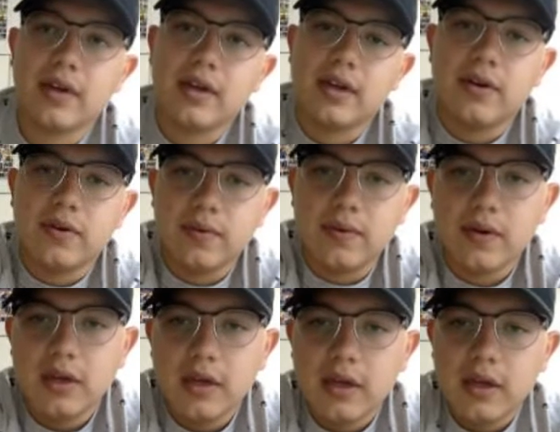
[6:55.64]
I know
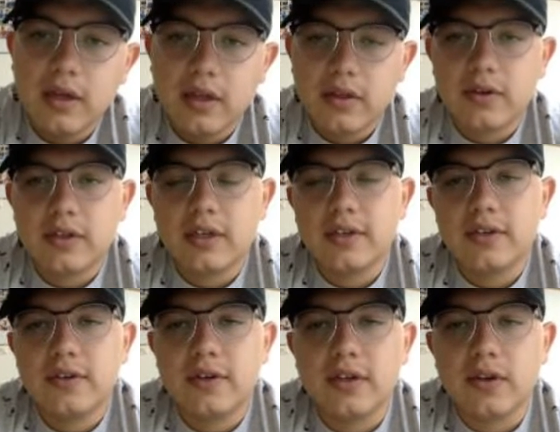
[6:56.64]
there's things
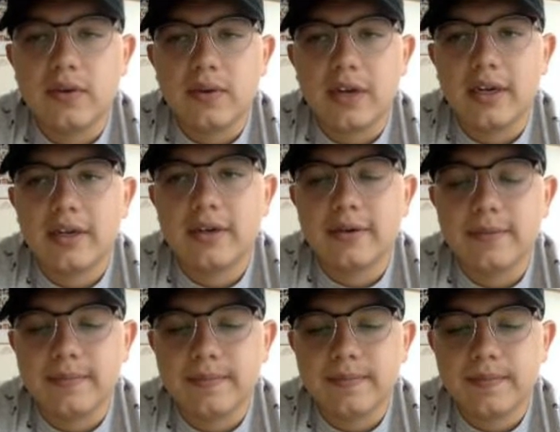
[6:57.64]
you can do like
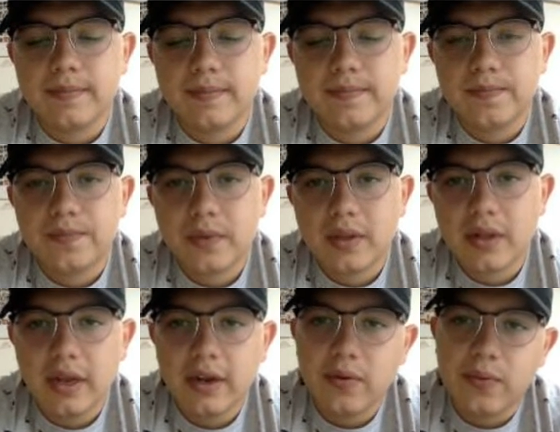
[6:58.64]

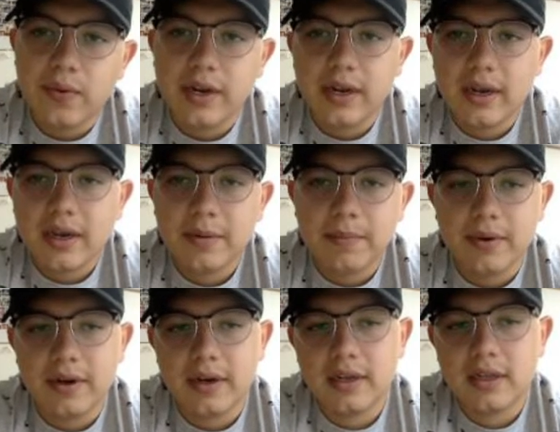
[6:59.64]
a reading guide,
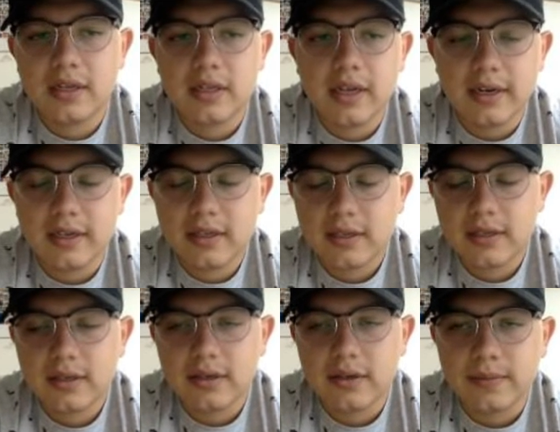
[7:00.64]
but instead it's